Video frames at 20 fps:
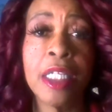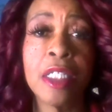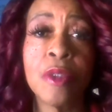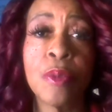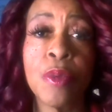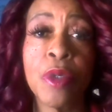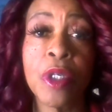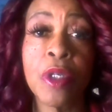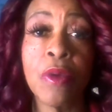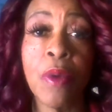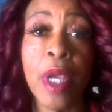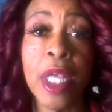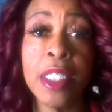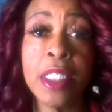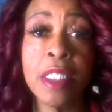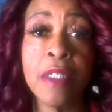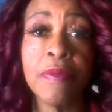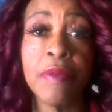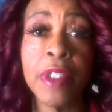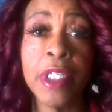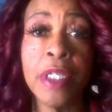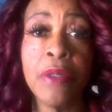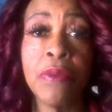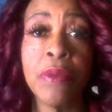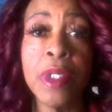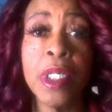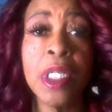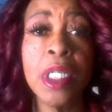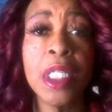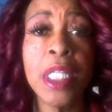is progressively
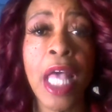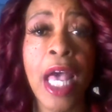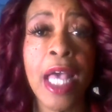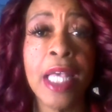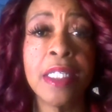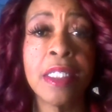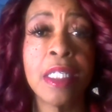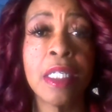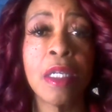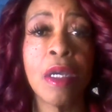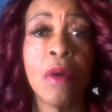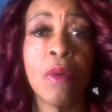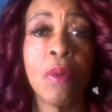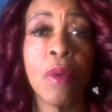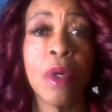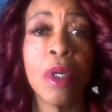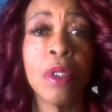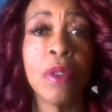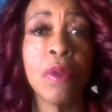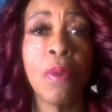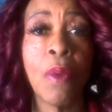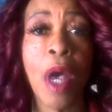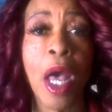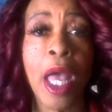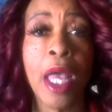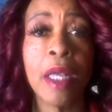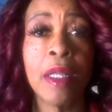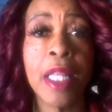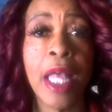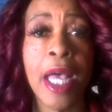realizing a
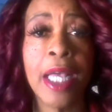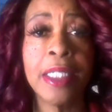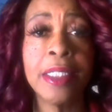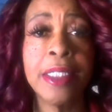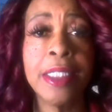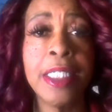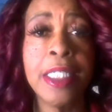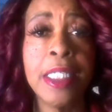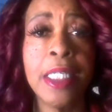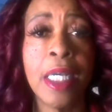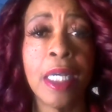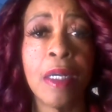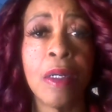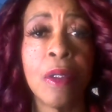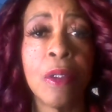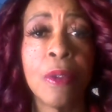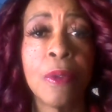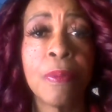worthwhile idea,